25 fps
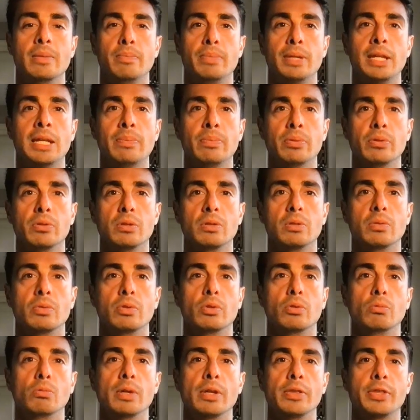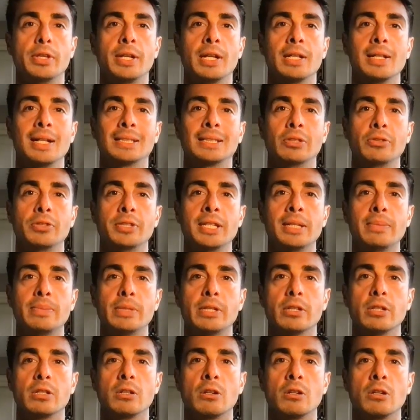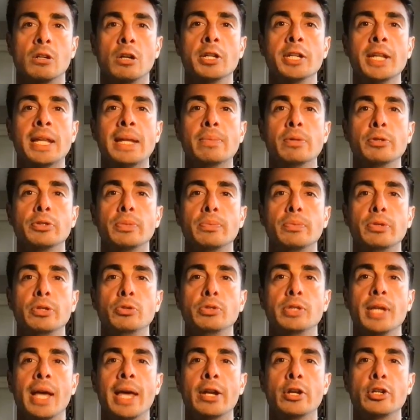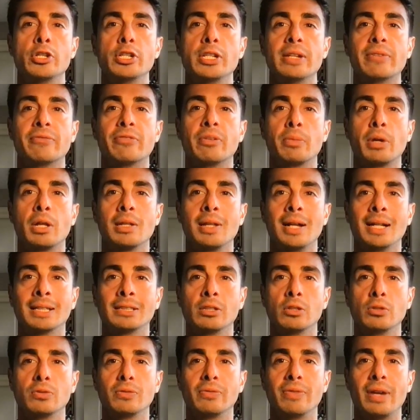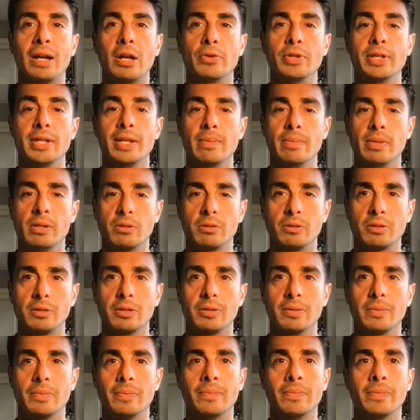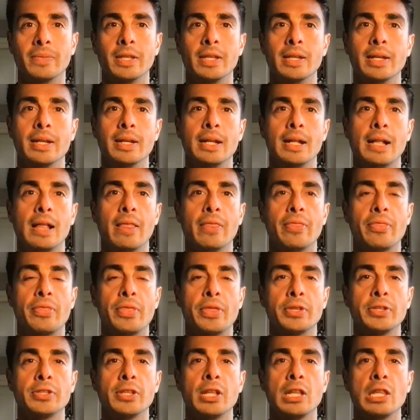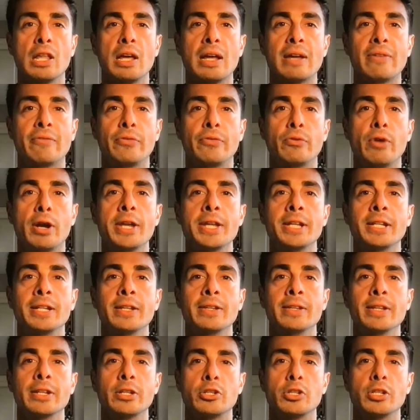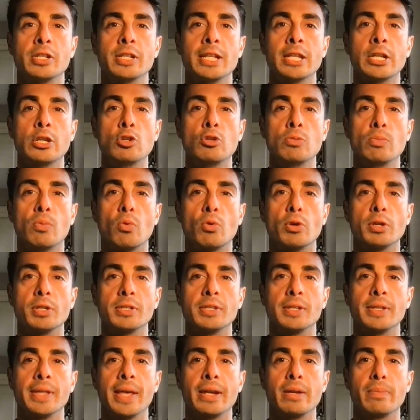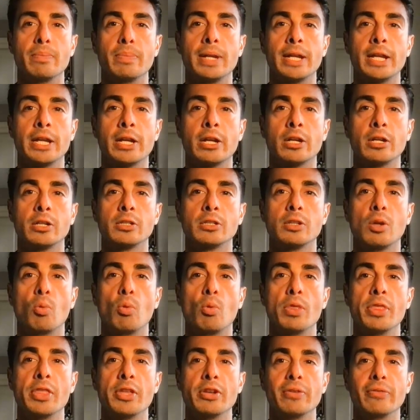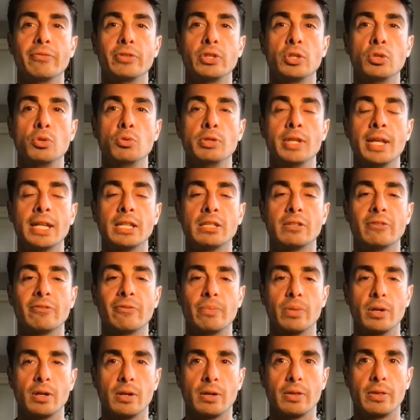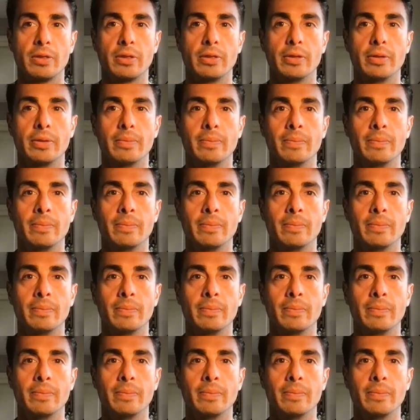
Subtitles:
People with galactosemia are unable to produce energy from galactose found in milk. This is a life-threatening condition in newborns that appears within a few days of birth.